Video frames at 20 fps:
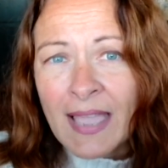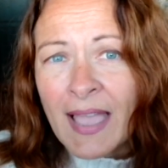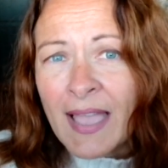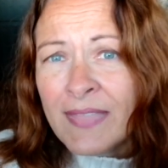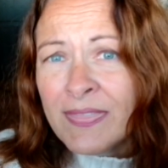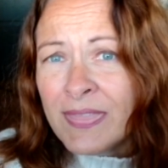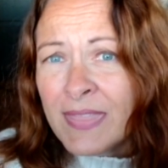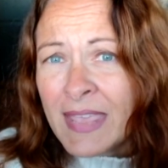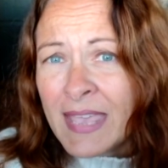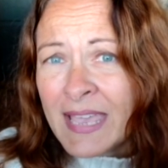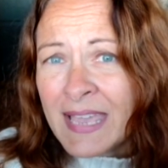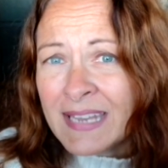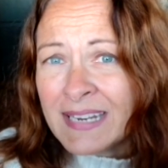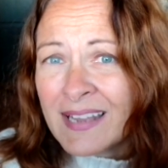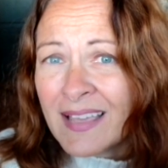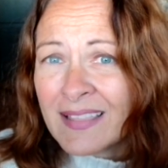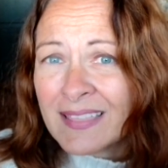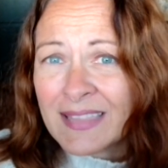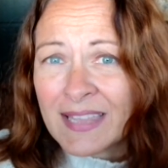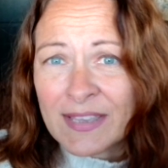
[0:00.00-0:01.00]
And
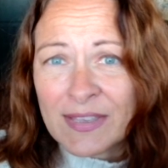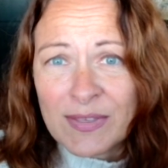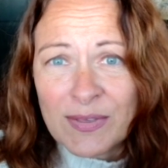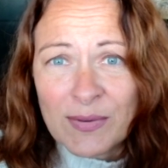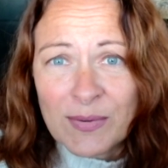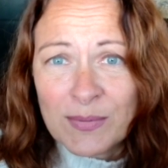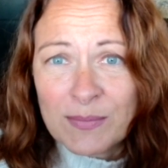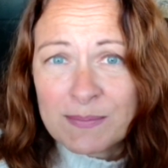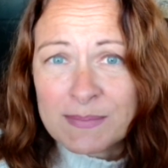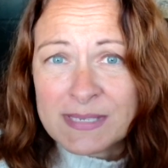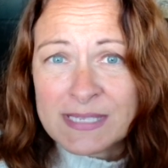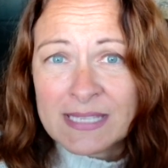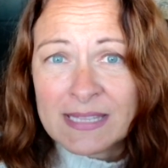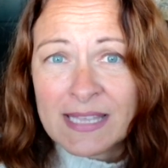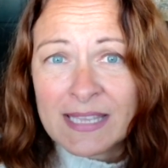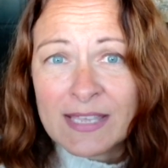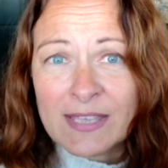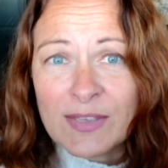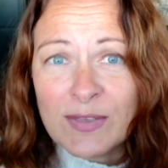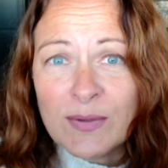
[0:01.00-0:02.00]
then legumes.
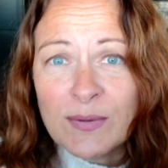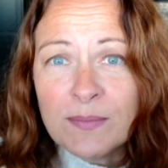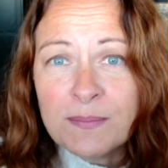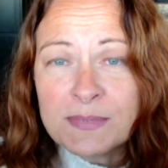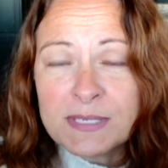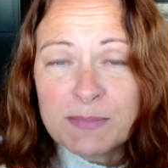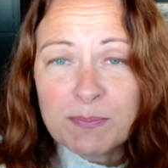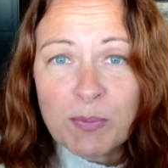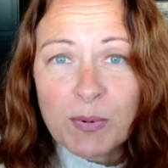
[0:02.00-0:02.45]
Legumes,